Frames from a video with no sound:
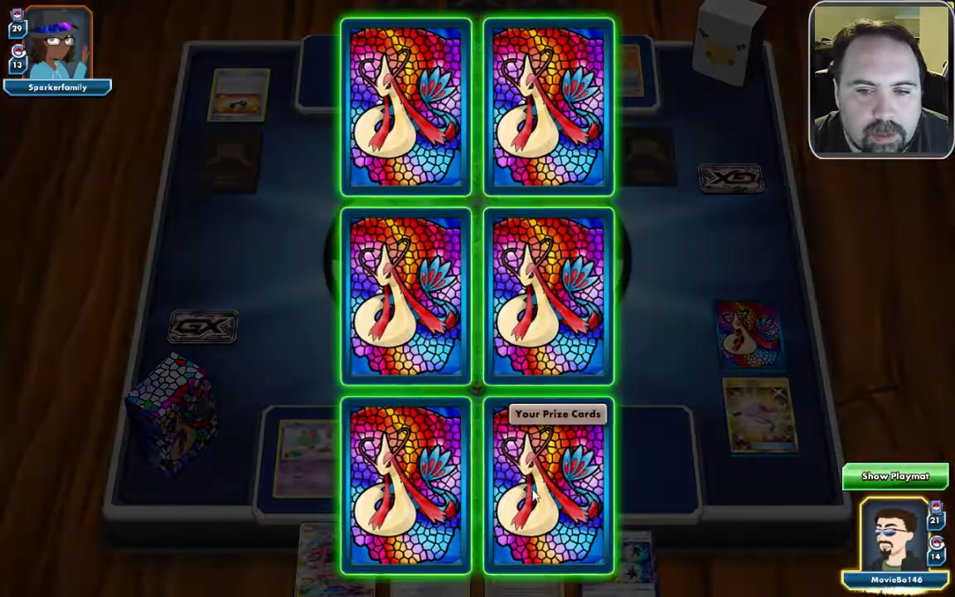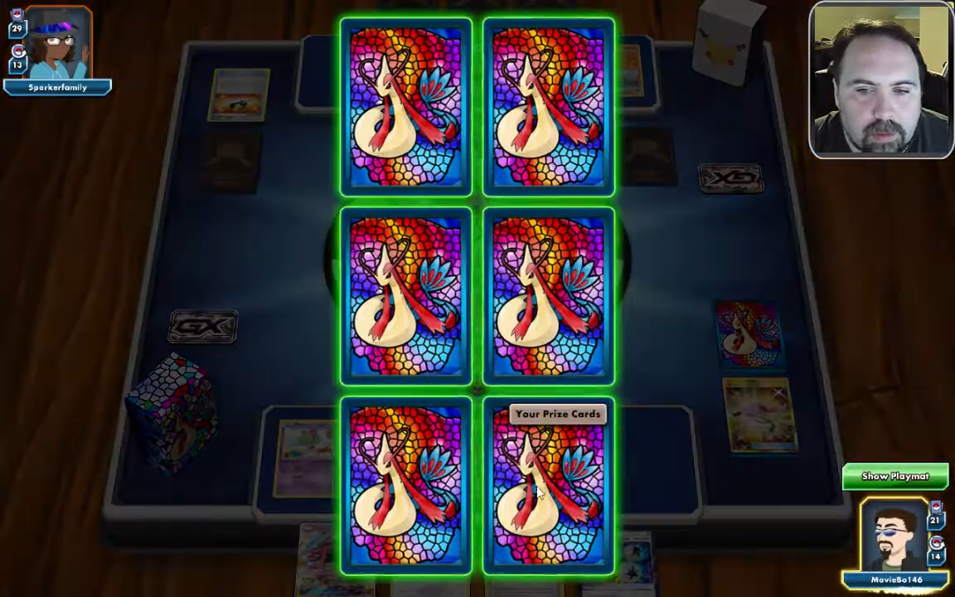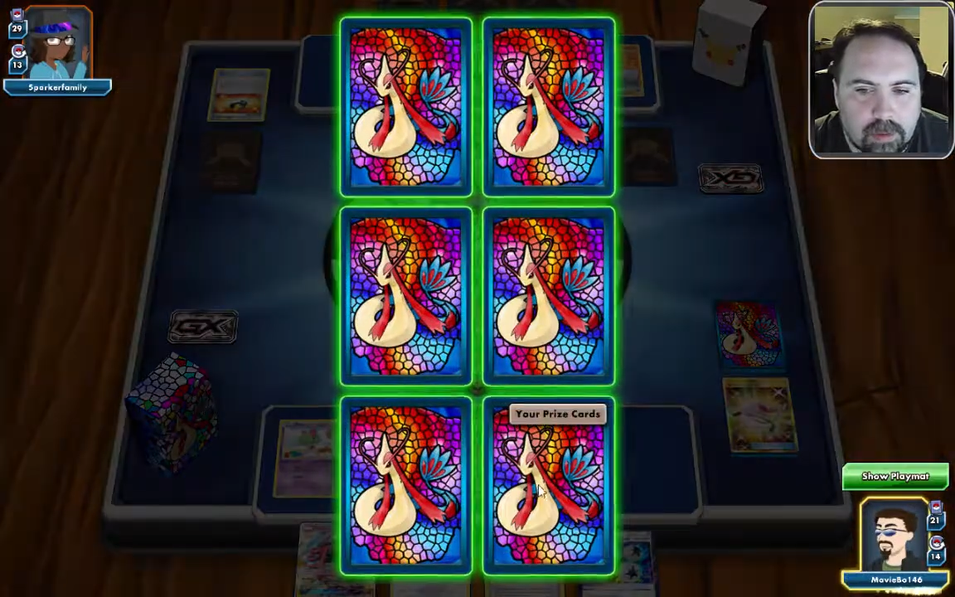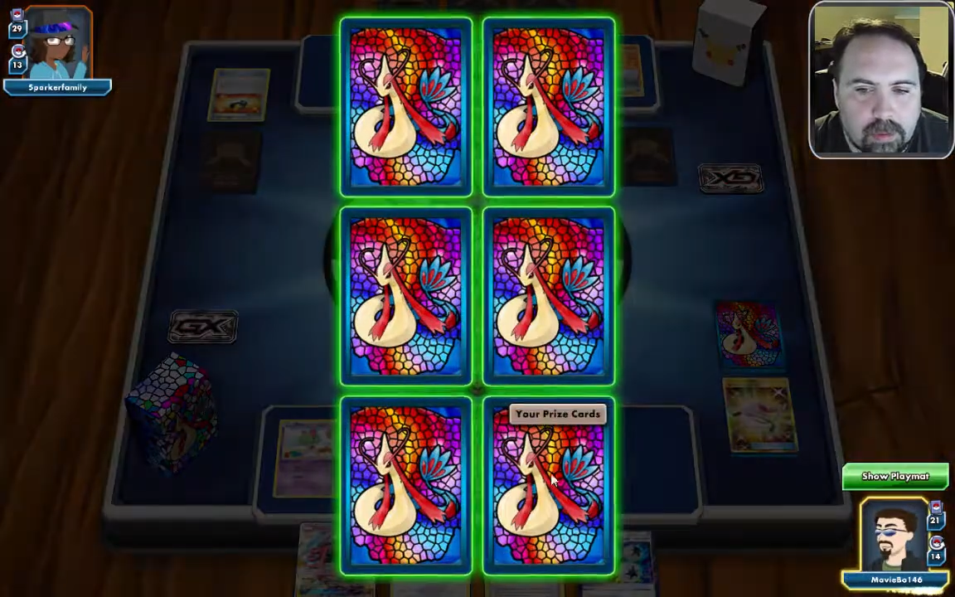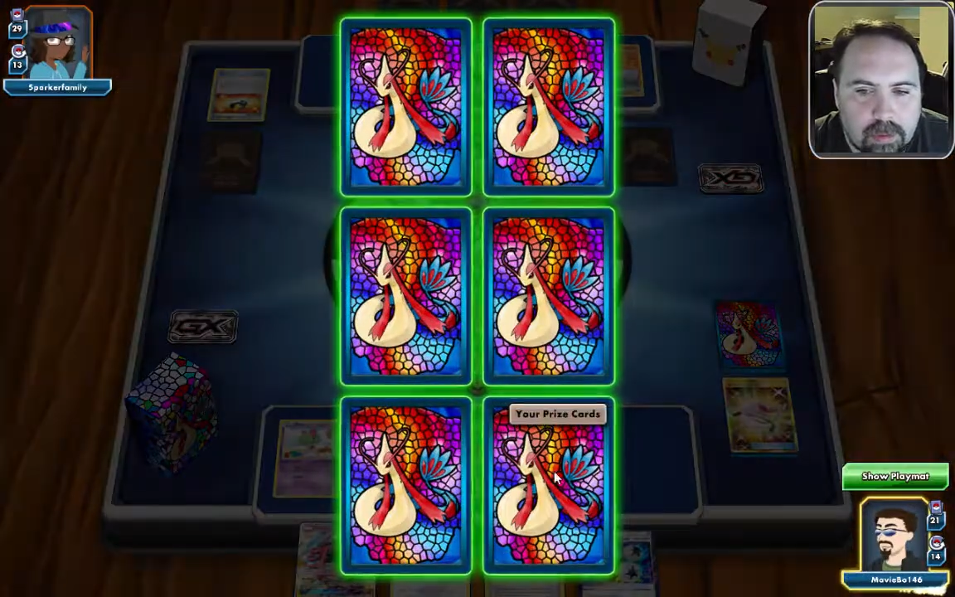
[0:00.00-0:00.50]
we
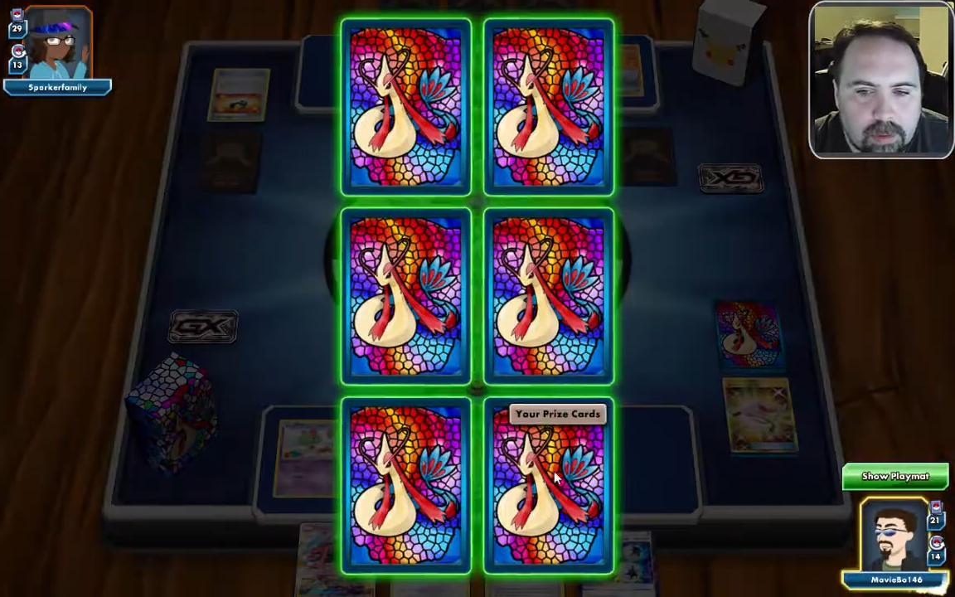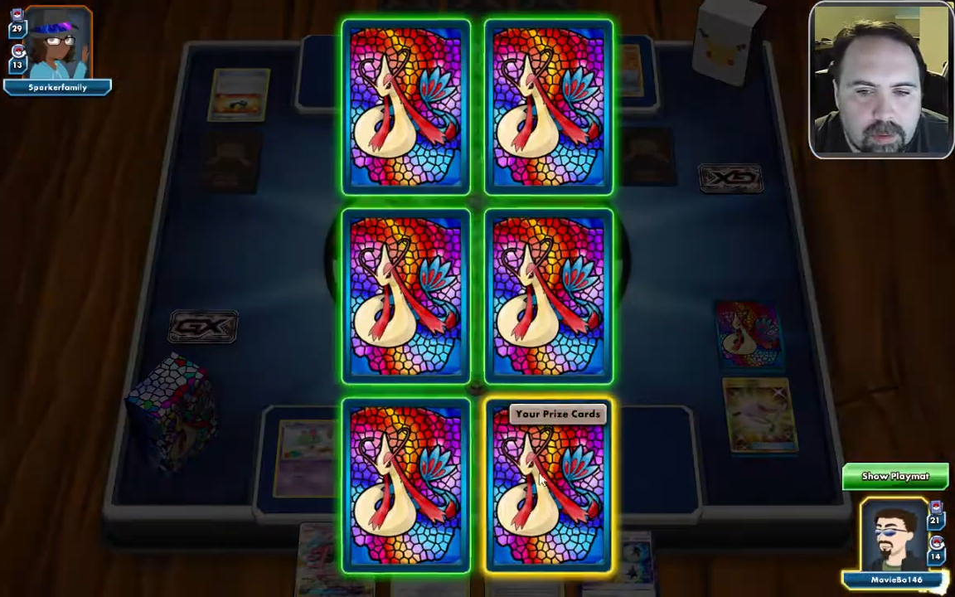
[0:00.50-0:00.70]
go.